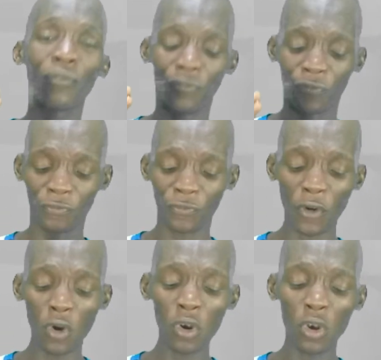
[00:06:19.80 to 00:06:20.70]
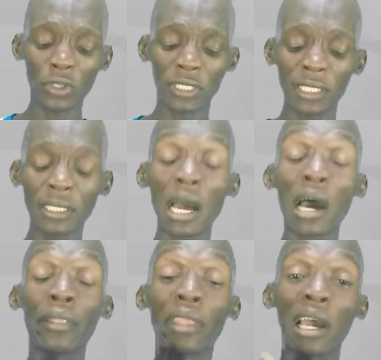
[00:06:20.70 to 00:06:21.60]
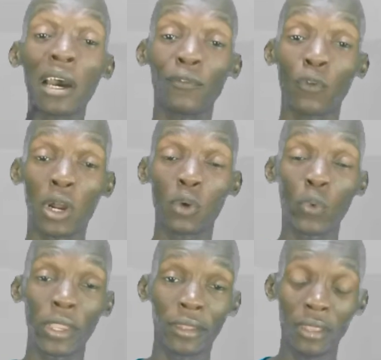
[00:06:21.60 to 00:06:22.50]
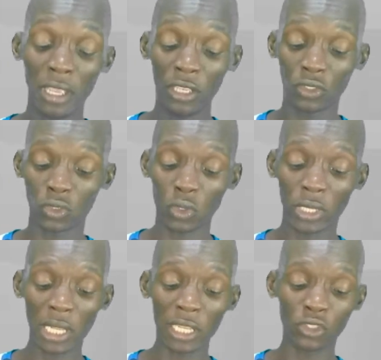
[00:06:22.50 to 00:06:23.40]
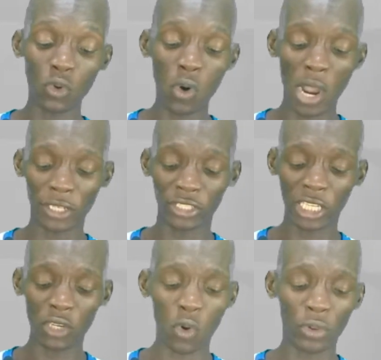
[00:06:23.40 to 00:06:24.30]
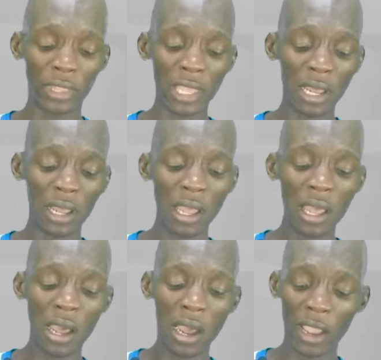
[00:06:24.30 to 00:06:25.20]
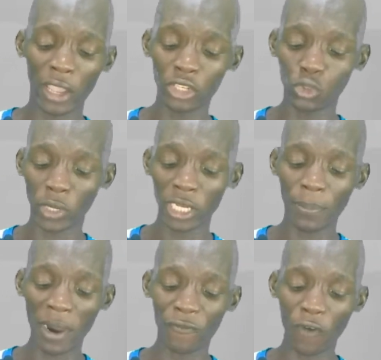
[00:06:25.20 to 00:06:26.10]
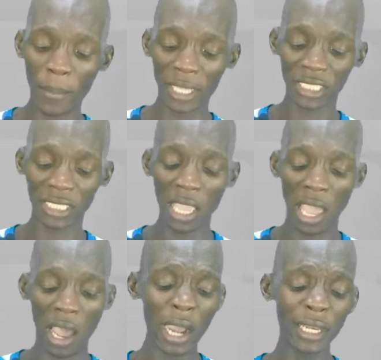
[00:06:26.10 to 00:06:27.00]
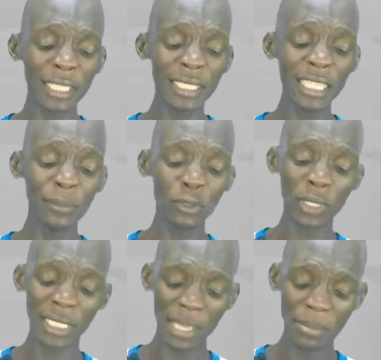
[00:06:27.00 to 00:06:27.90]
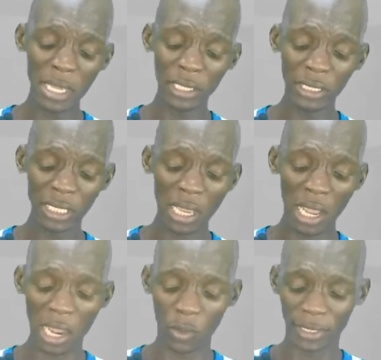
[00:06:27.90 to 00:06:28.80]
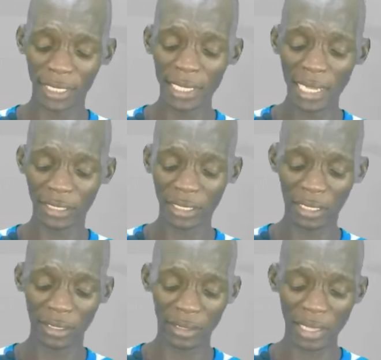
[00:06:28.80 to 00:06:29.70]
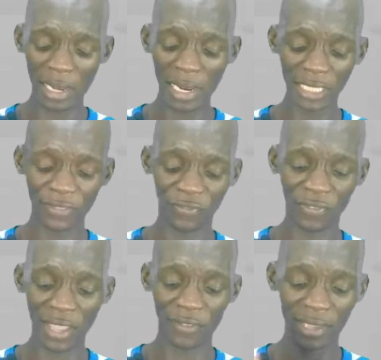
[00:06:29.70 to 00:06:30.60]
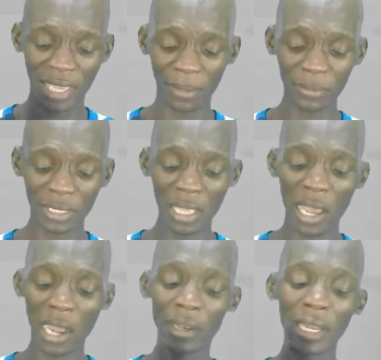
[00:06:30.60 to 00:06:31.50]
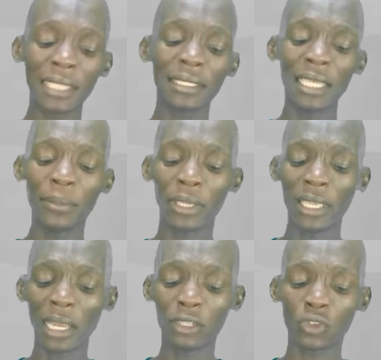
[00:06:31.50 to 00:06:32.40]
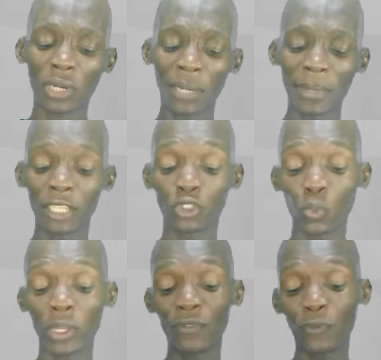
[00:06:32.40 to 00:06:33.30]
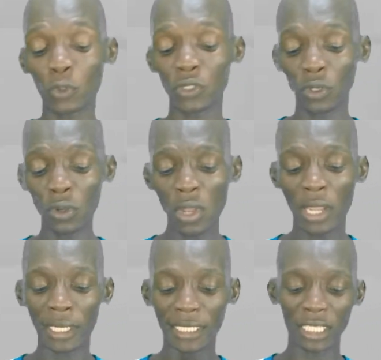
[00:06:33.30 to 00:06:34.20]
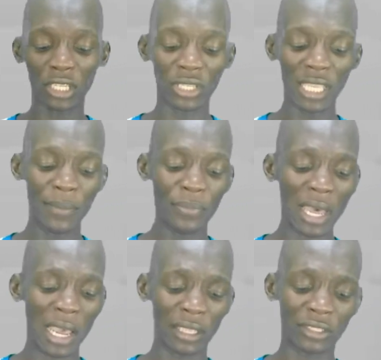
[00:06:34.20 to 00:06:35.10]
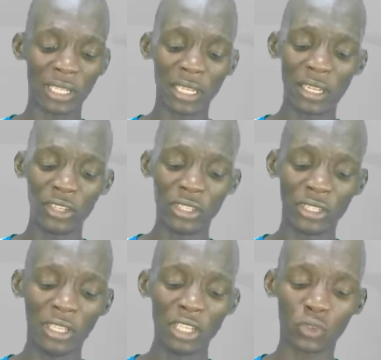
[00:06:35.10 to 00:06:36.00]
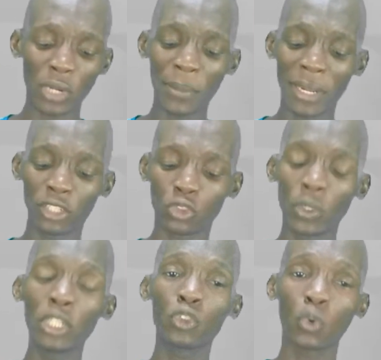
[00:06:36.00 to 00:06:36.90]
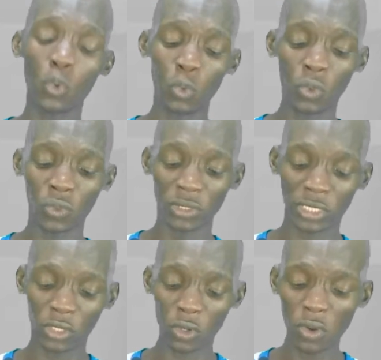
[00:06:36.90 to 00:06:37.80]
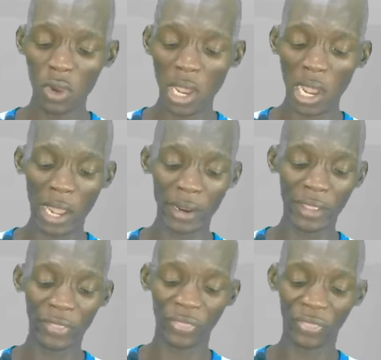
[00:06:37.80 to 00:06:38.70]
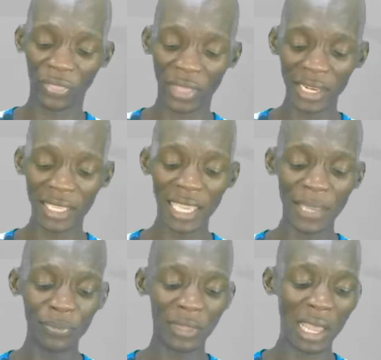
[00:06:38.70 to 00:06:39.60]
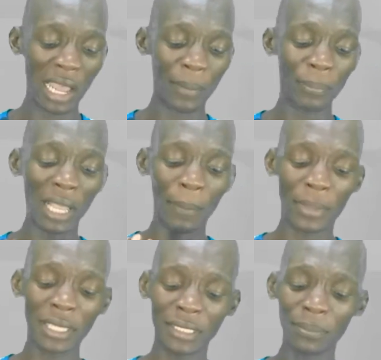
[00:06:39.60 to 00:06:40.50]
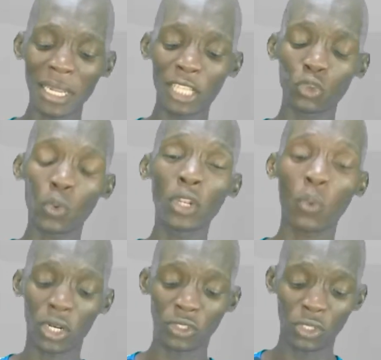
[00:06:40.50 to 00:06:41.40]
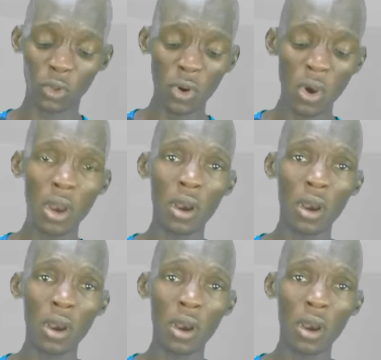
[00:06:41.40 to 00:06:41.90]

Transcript: 4 losses and they have 1 win. So here let's go and check on their head-to-head performance. These teams, when they meet, we see that in their last 5 games, the last game here Turan managed to win 4-0. The second game it ended Turan managed to win 2-0. The third game Capaz managed to win 1-0,